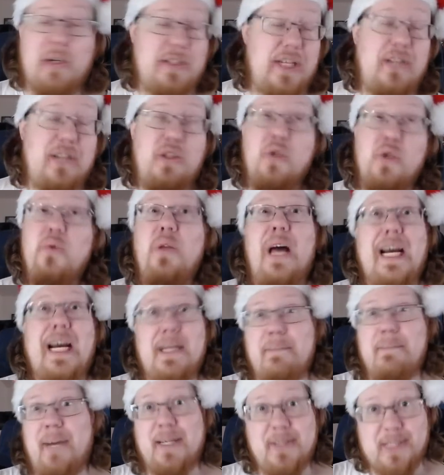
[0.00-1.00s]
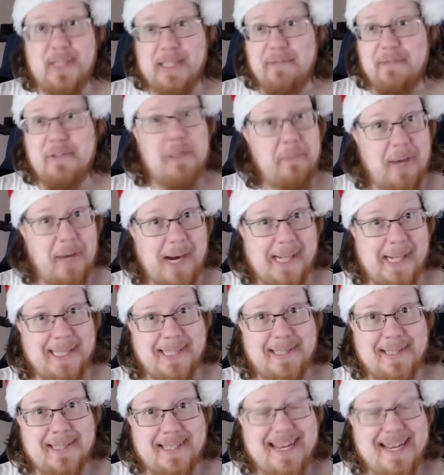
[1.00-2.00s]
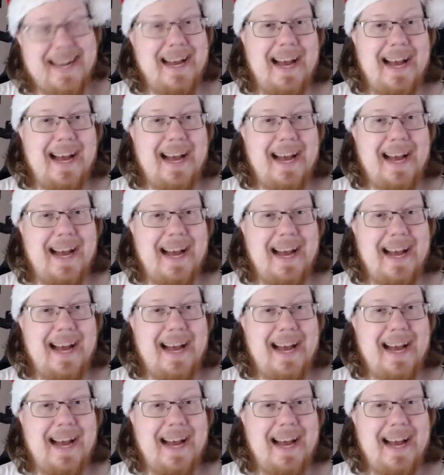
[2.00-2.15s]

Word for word: I do like myself some eggs.